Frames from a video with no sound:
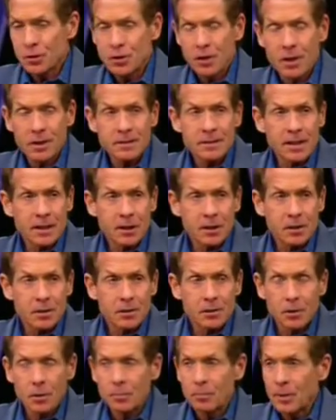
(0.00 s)
with Dante
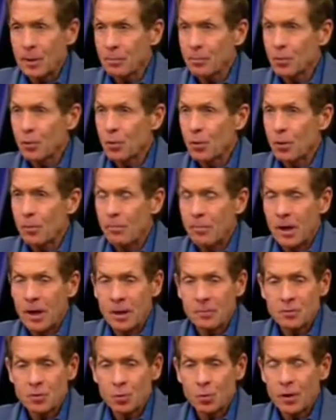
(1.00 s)
Culpepper going
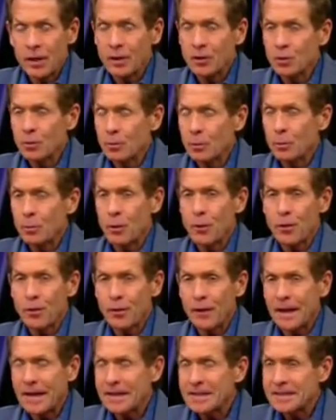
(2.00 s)
bombs away, do you remember
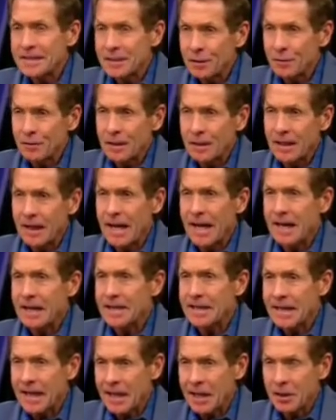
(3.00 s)
Thanksgiving
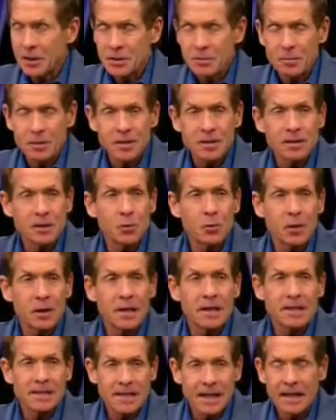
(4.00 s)
at Dallas, because he
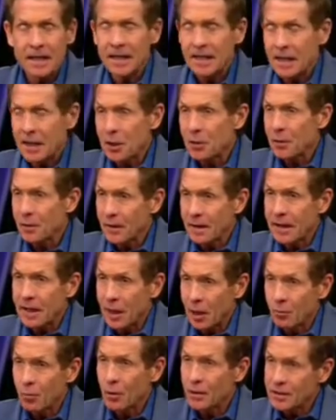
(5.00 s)
wanted to take it out on the
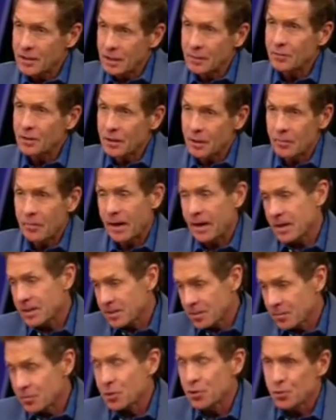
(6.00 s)
Cowboy team that had
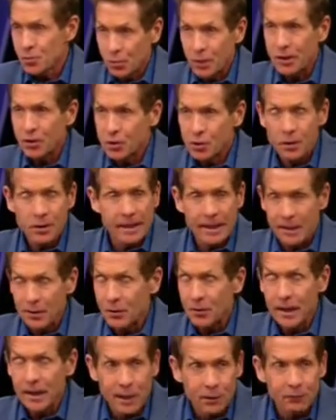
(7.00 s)
passed him, just the way he took it out
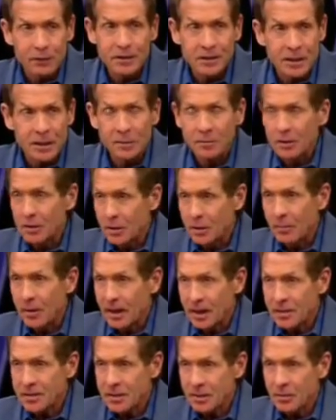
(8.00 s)
on every team that had
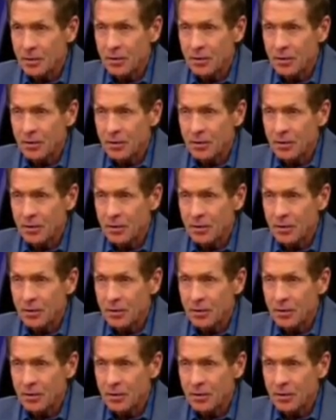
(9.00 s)
passed him?